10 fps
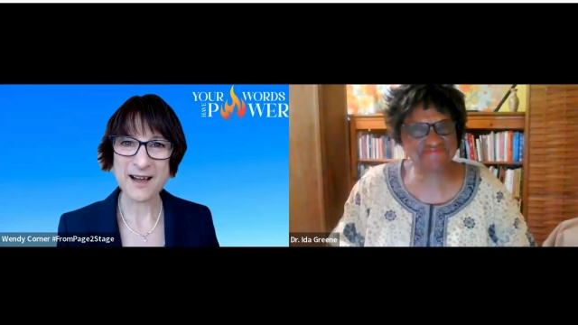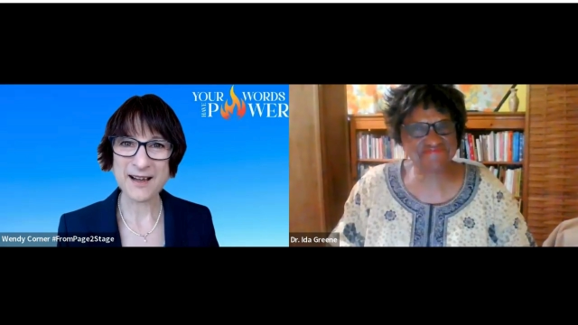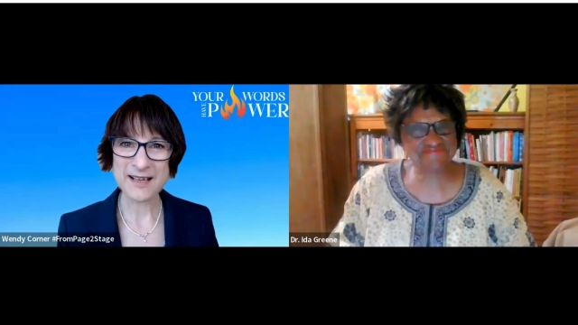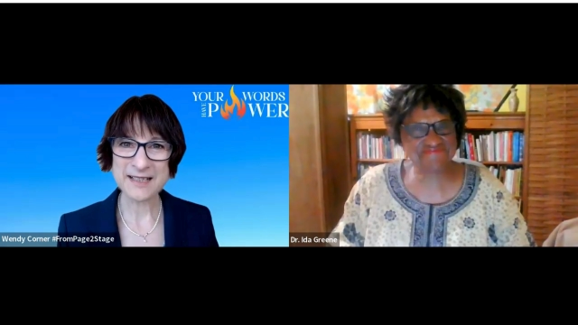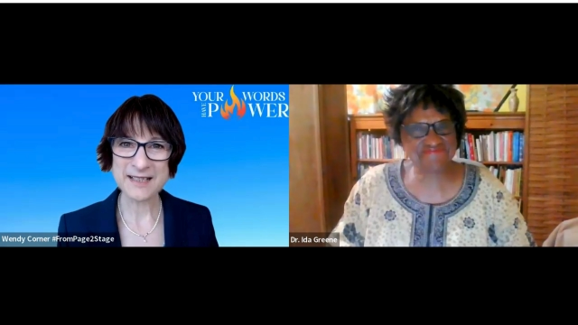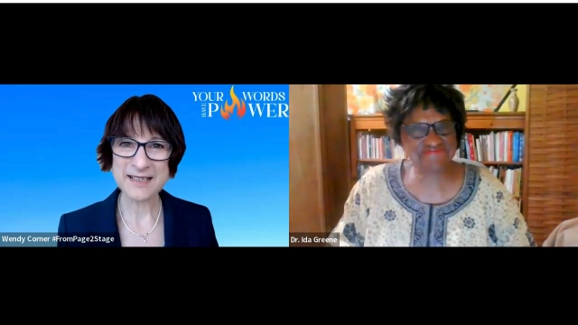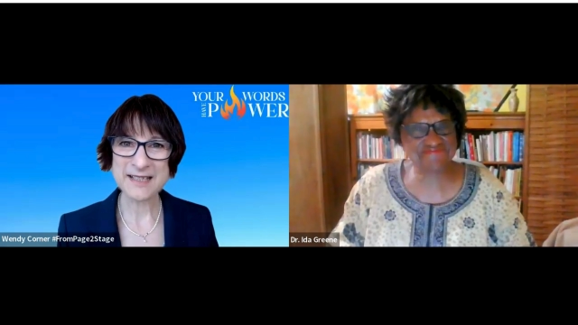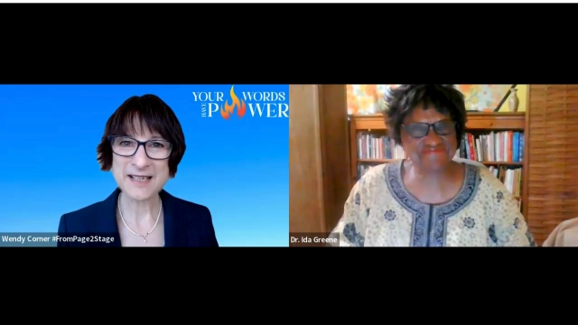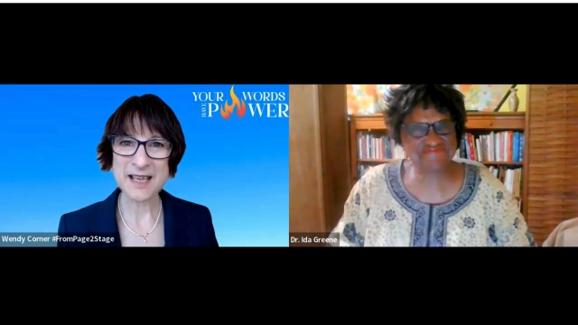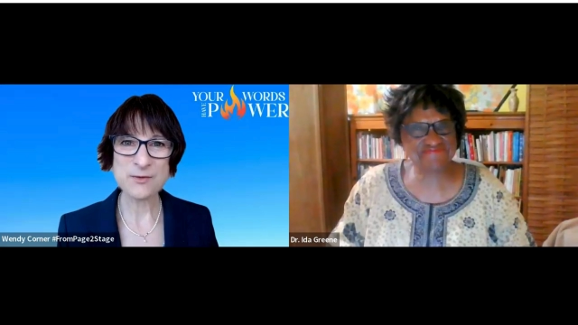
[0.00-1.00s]
Speaker 1: Ida
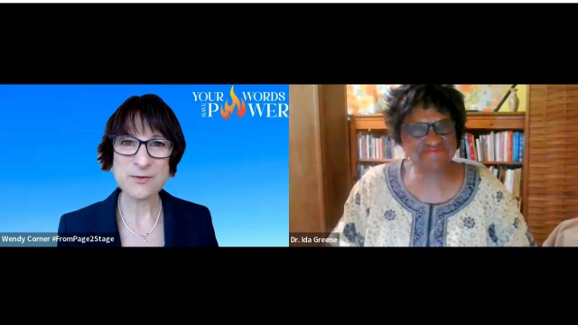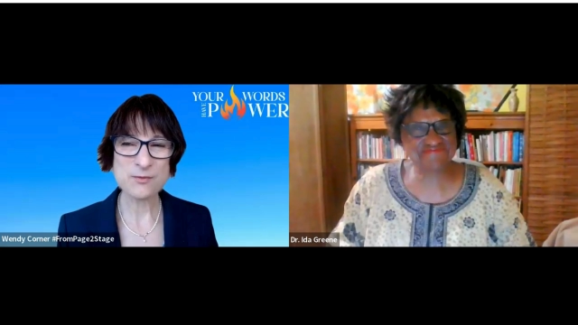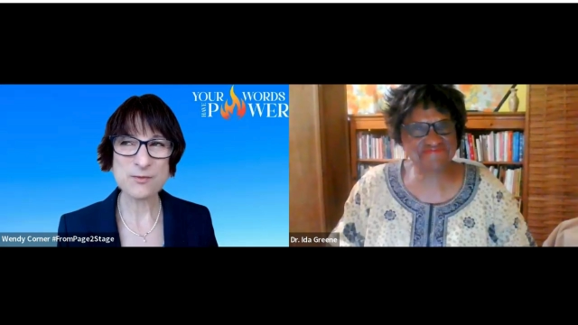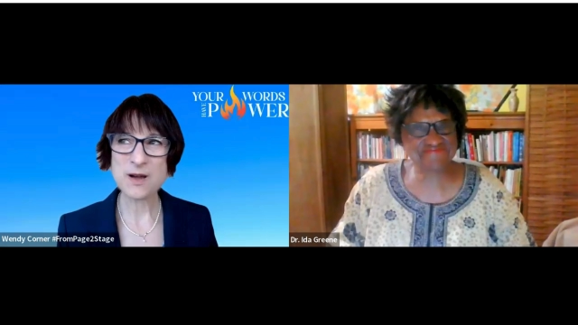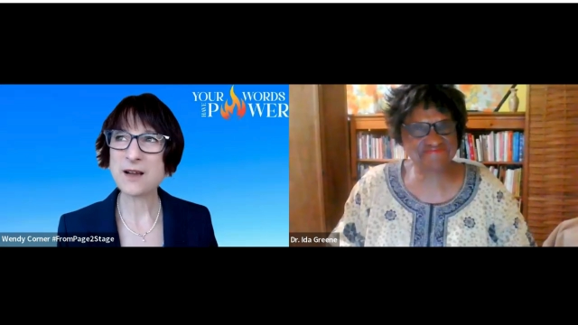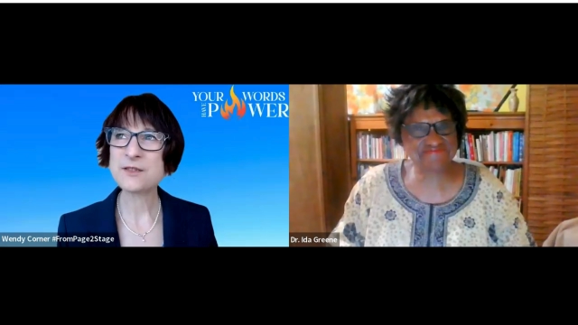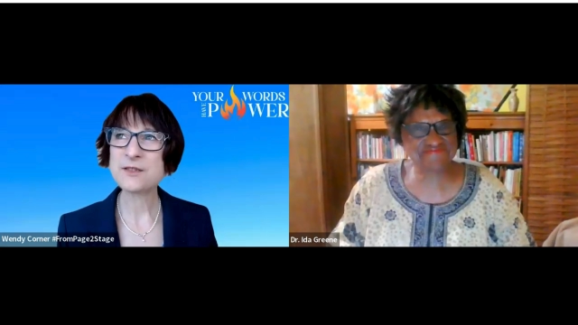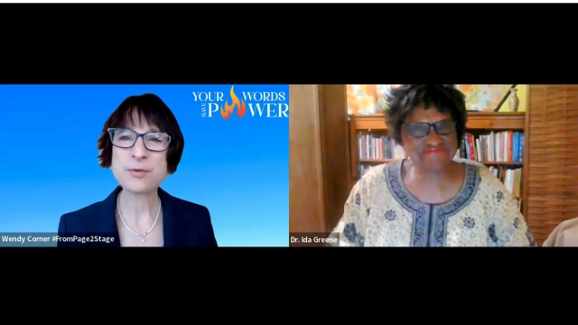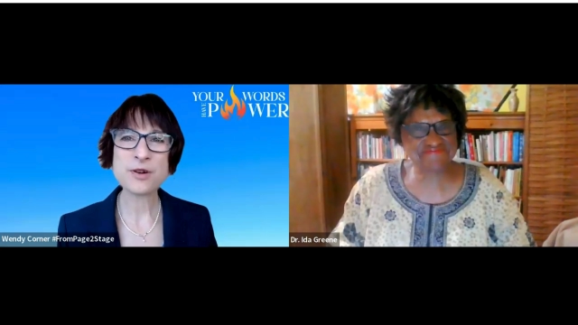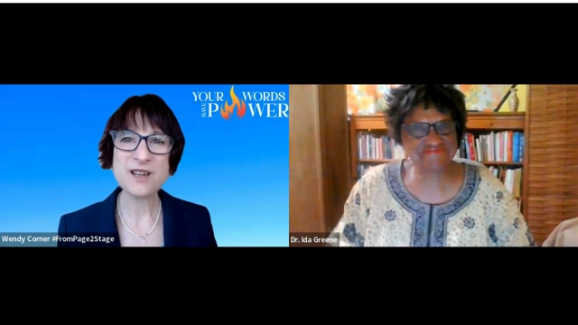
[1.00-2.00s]
is a
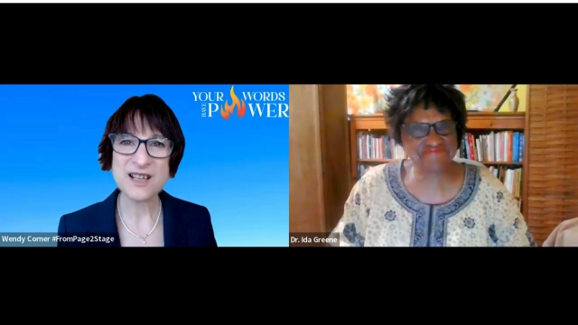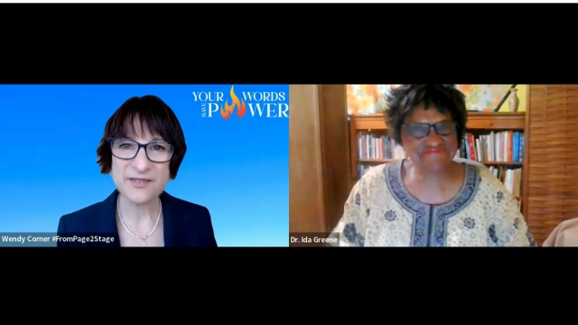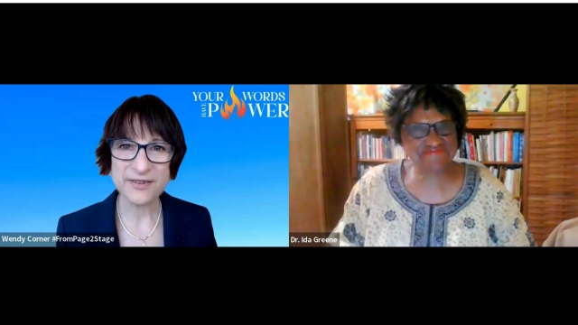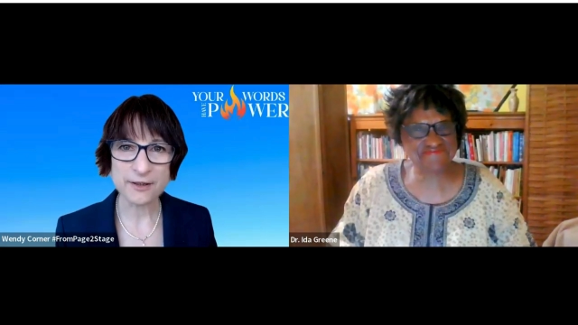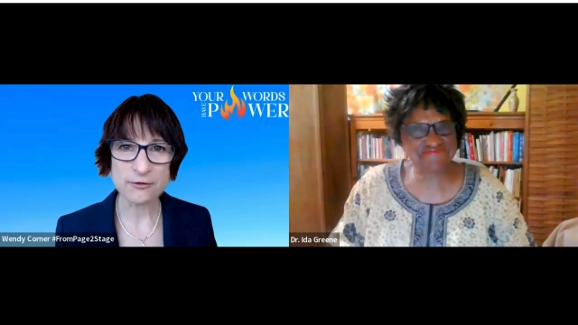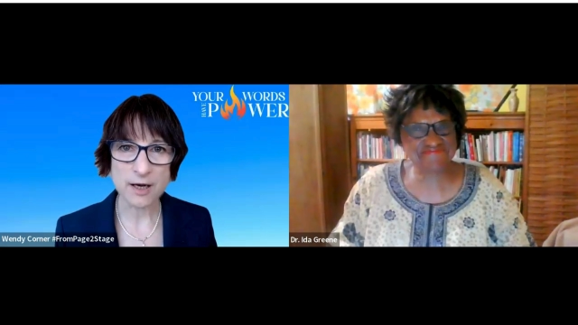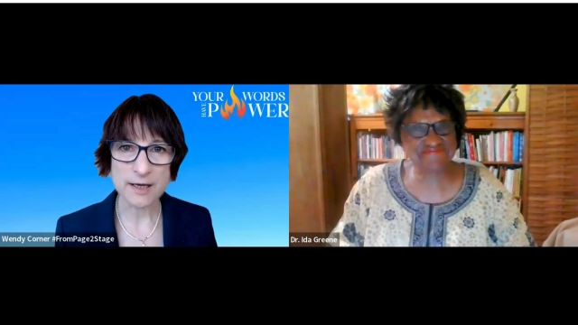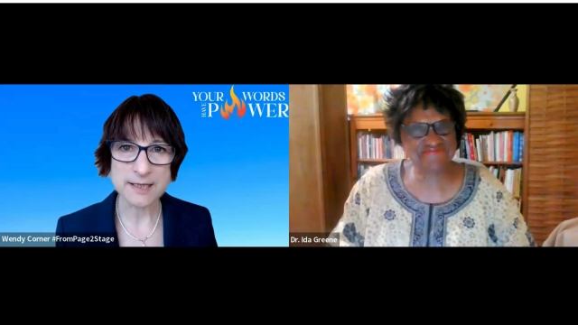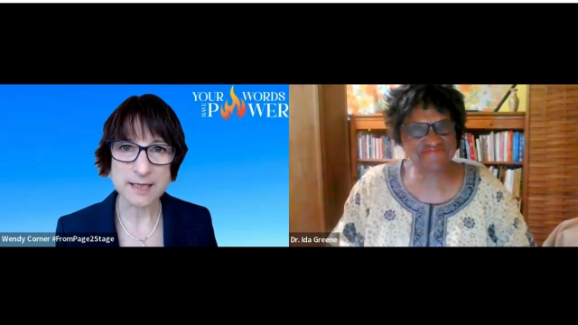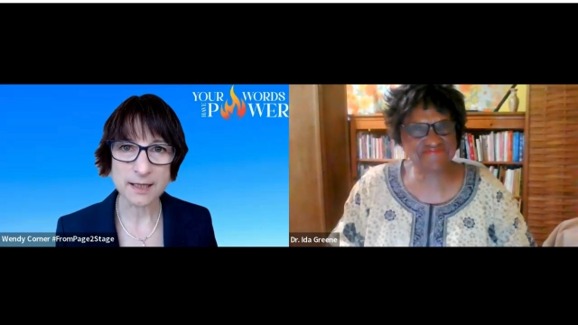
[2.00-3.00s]
prolific
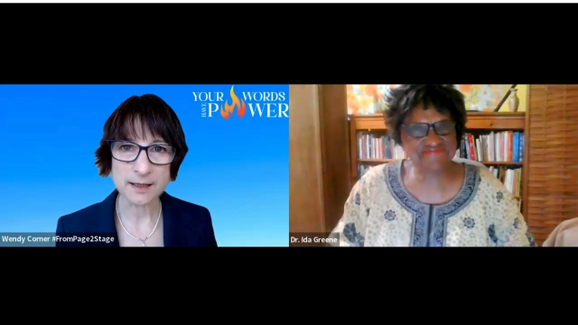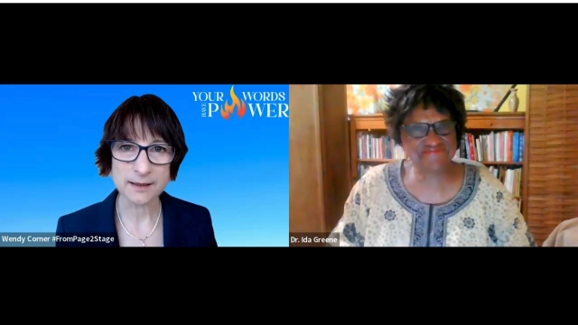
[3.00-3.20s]
writer,